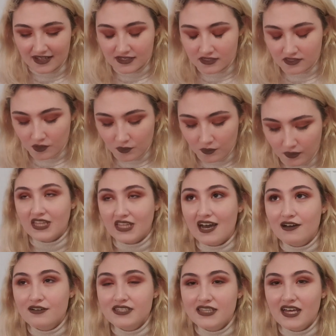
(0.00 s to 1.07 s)
So the
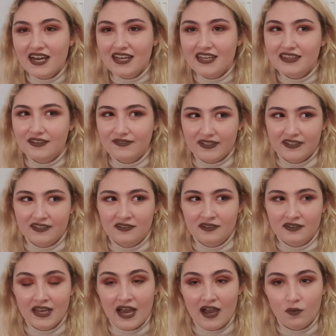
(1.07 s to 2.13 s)
house that I live in
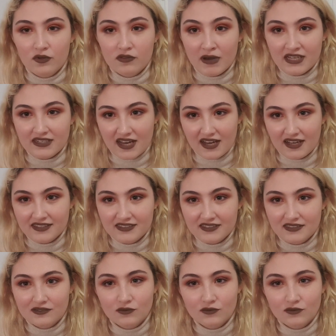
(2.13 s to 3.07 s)
now with my dad,